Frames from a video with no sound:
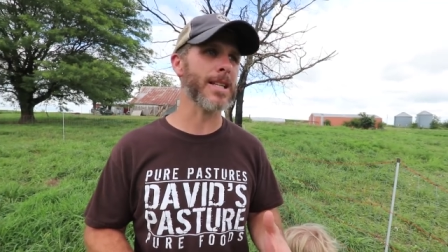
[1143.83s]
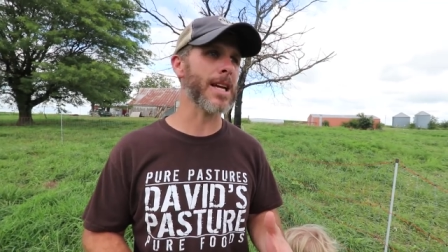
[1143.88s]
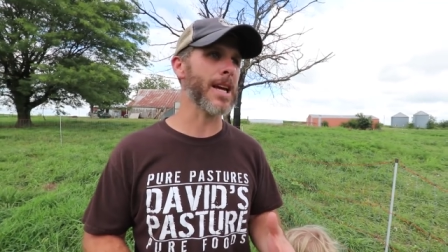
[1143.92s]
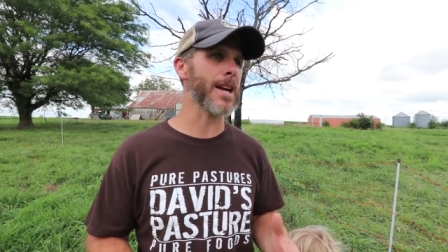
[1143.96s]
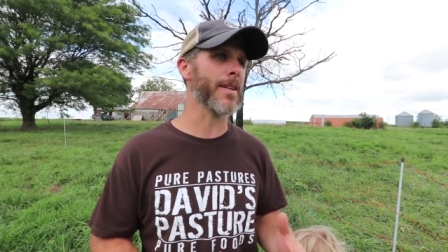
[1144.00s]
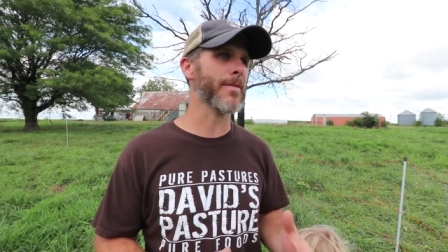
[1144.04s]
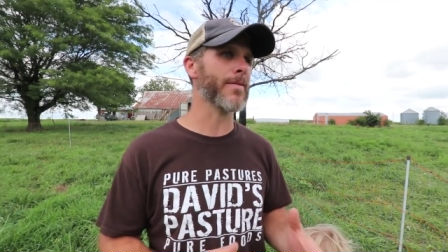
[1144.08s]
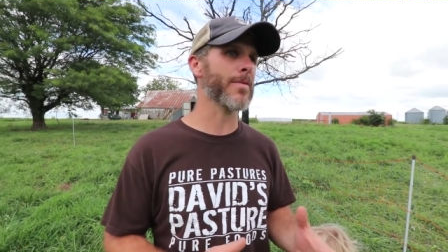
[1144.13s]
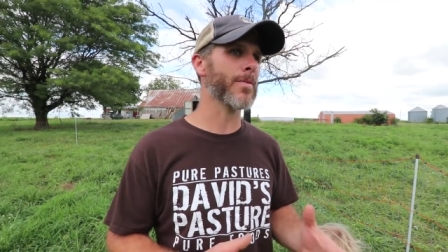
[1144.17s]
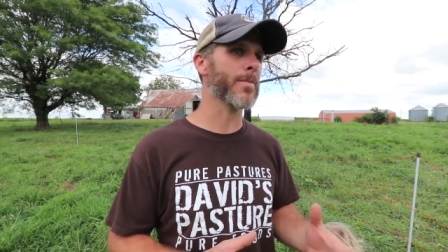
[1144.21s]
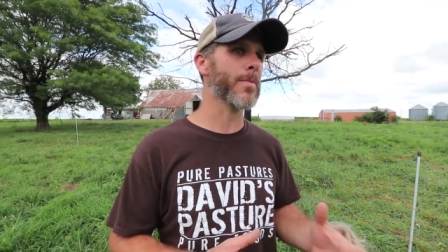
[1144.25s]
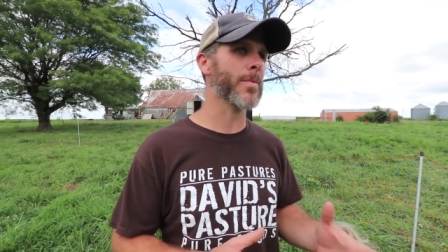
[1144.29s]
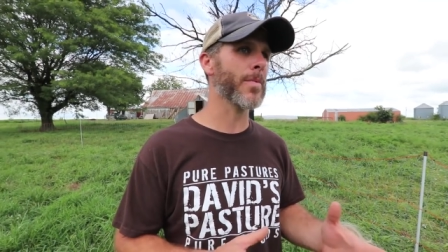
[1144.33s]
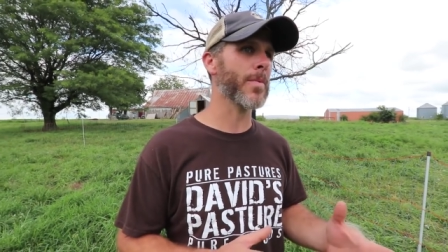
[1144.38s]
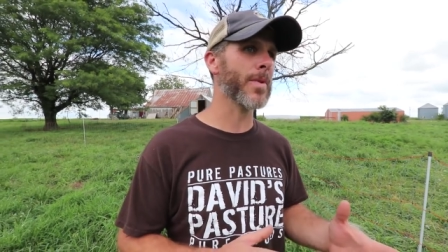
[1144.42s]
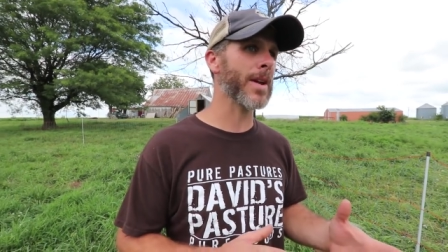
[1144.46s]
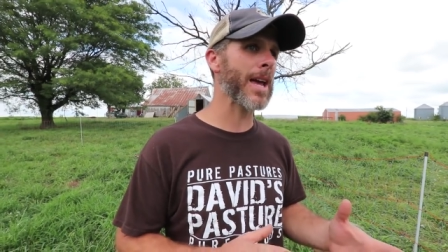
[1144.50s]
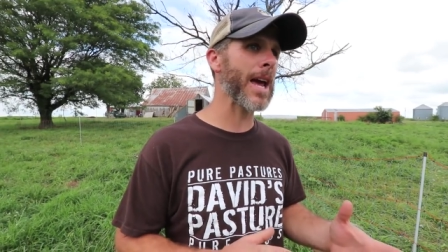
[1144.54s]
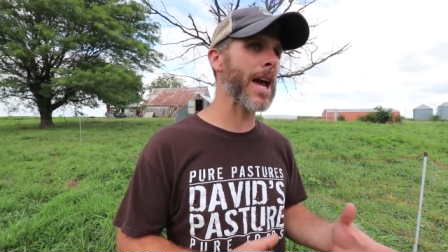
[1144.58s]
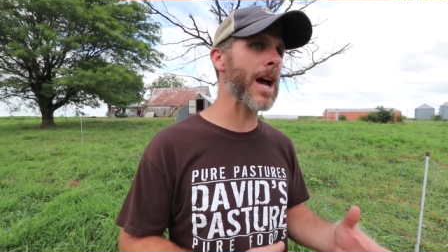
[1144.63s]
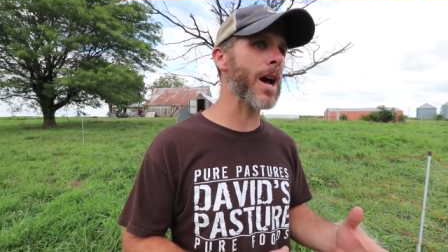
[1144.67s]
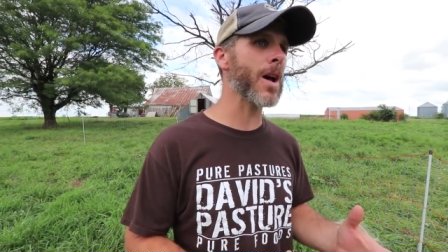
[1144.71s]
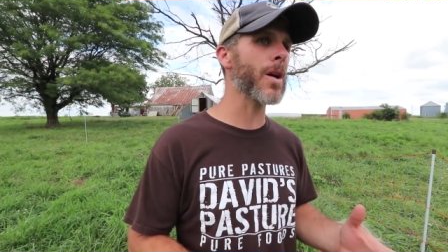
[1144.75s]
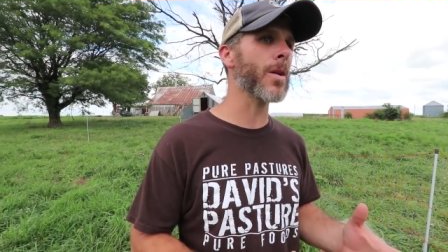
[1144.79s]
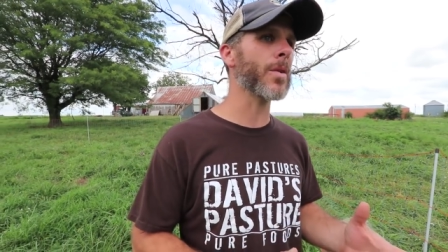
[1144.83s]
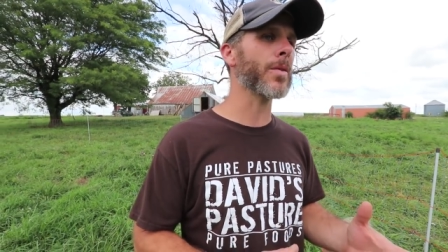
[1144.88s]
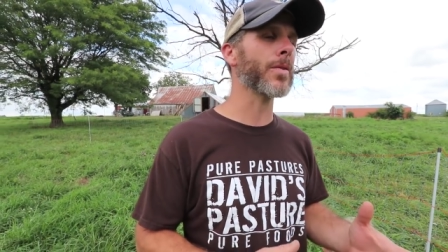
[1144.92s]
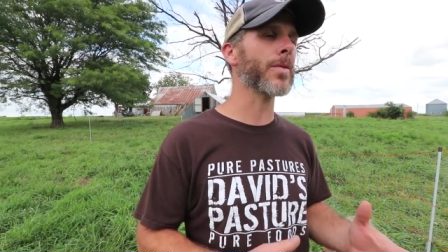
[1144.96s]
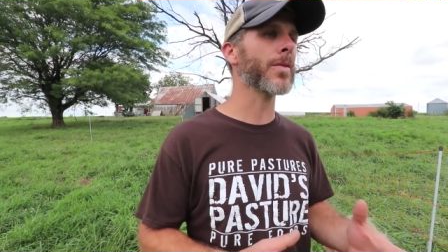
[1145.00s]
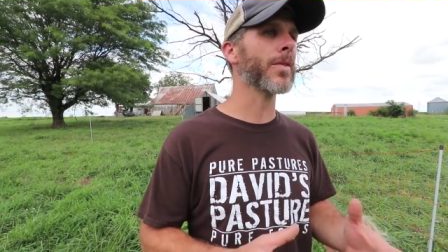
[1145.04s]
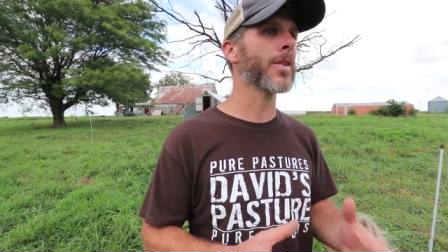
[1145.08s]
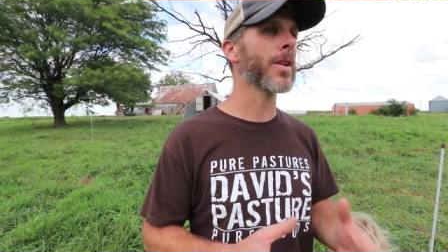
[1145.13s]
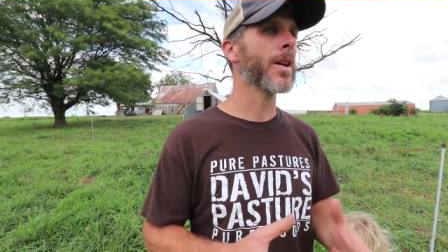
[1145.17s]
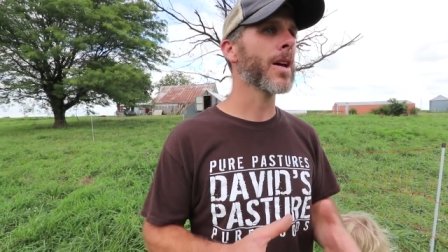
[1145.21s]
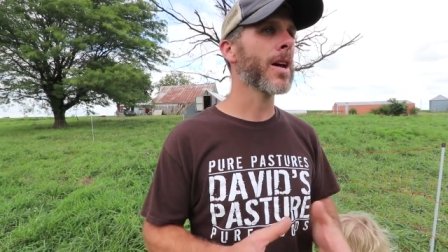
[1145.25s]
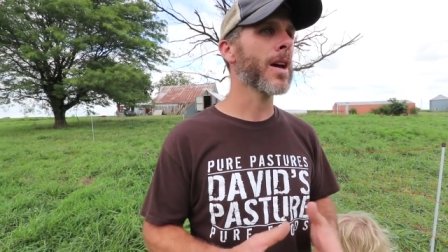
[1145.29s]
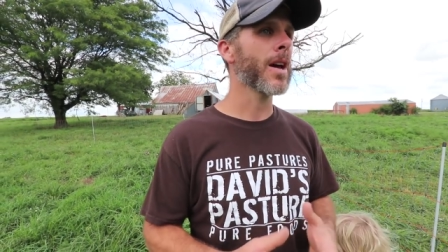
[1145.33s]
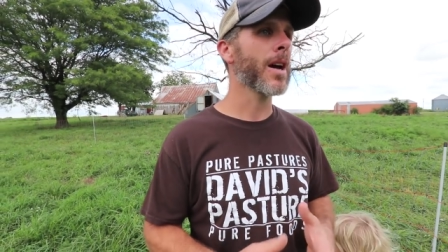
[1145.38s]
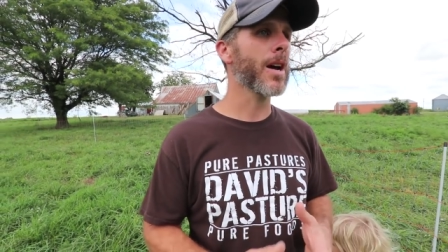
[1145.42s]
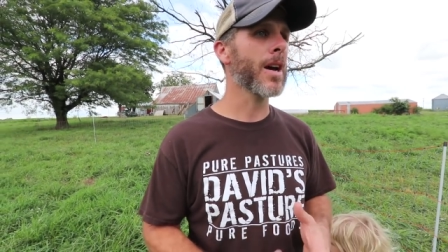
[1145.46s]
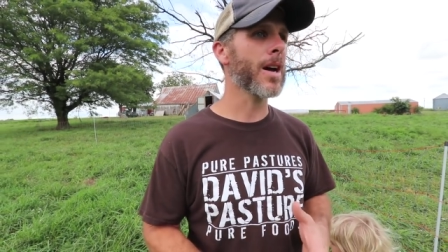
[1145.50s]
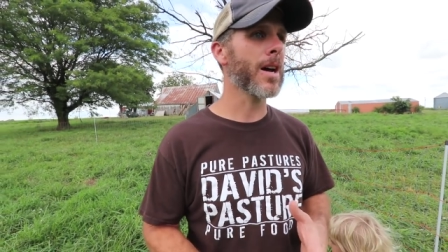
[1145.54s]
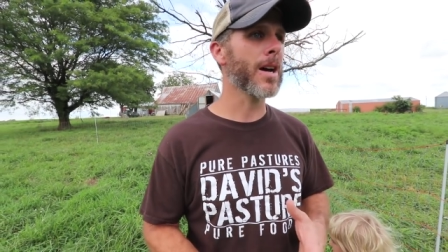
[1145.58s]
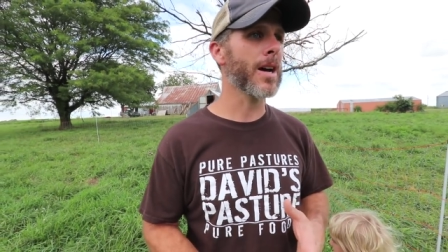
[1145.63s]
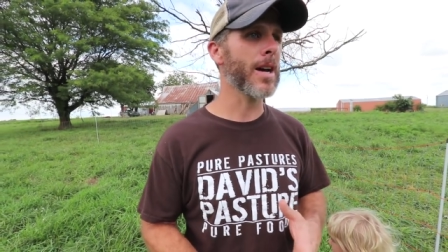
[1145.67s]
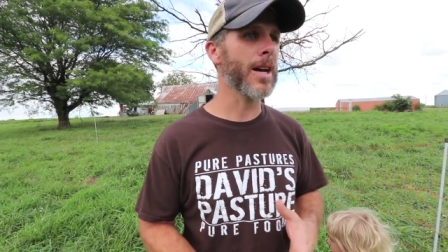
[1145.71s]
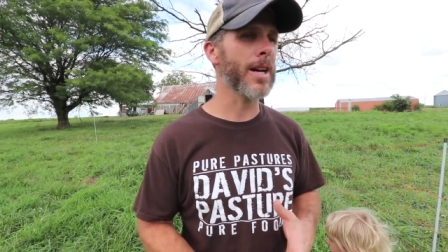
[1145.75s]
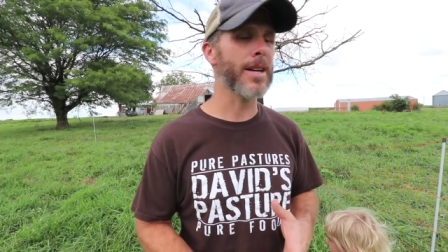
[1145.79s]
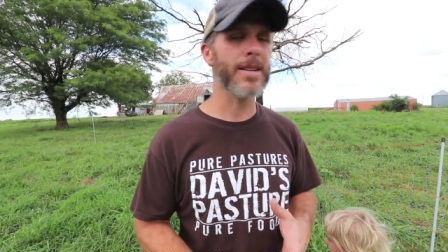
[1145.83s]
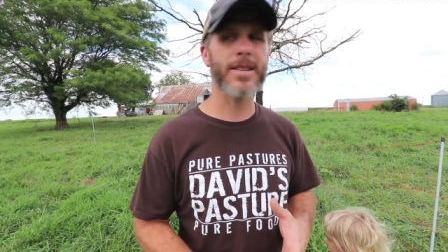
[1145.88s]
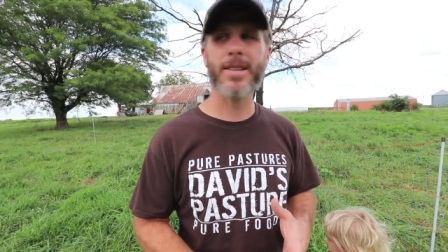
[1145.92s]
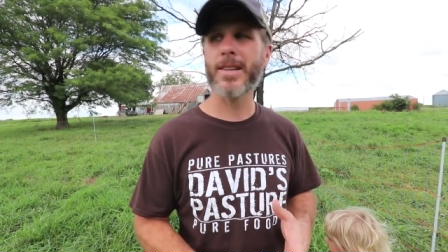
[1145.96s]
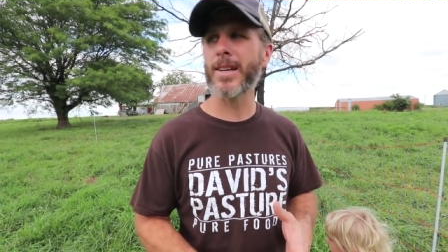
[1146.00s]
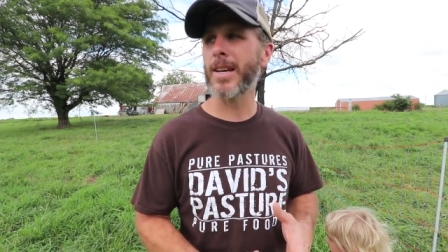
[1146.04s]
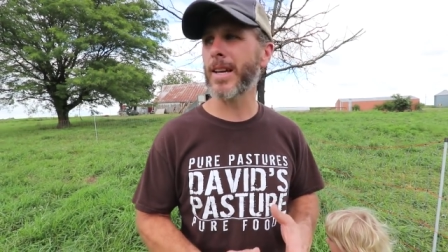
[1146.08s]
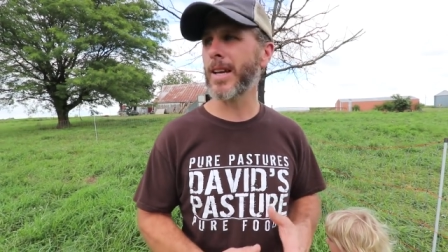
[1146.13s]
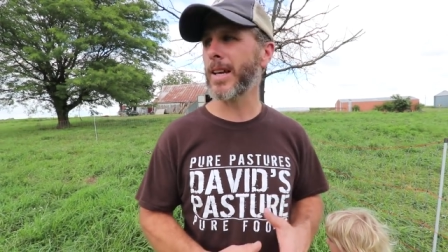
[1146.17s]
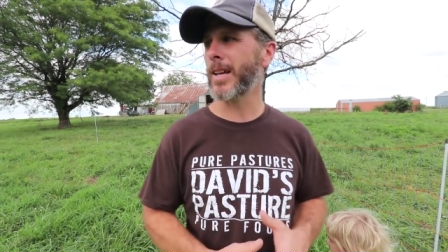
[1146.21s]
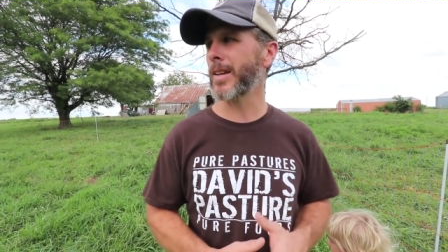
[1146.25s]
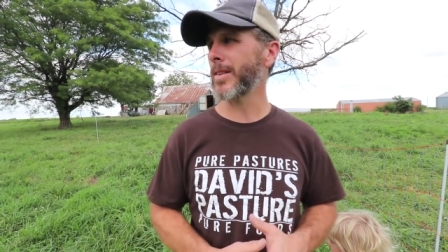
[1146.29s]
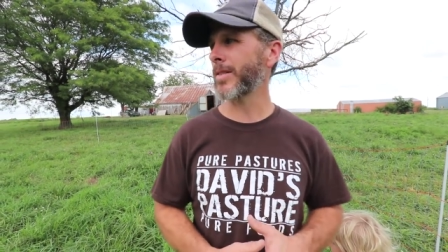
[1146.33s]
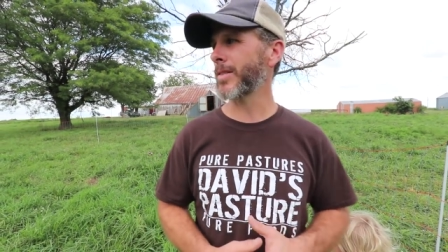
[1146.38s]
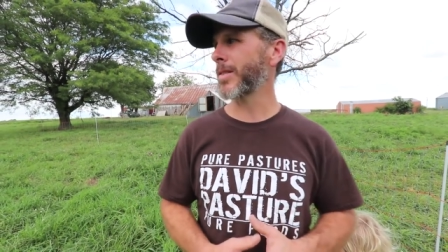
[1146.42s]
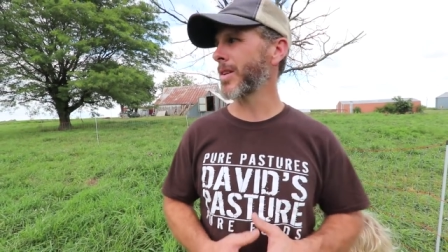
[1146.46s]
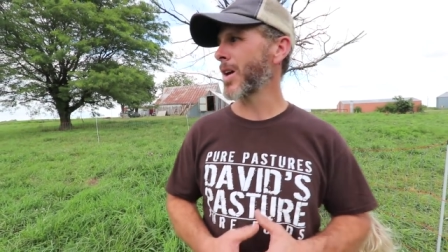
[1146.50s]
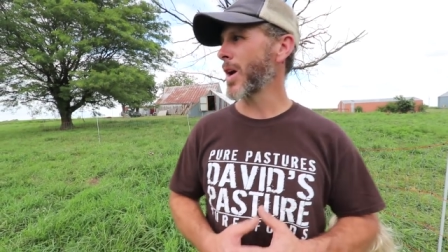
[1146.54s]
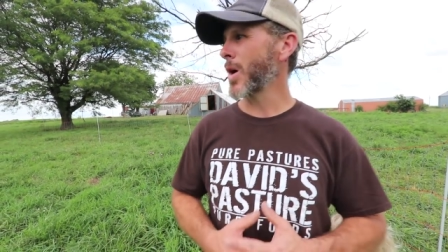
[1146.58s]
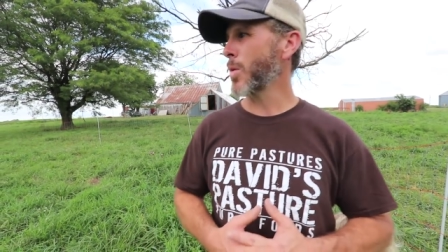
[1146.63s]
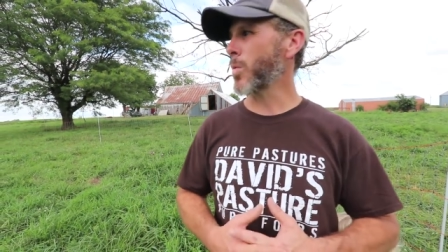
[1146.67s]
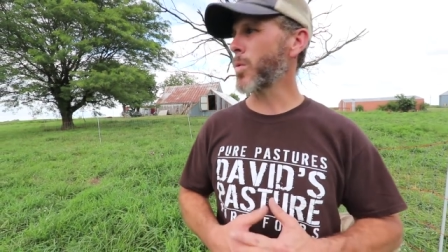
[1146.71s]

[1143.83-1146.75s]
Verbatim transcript: like? Cows uh, and chickens.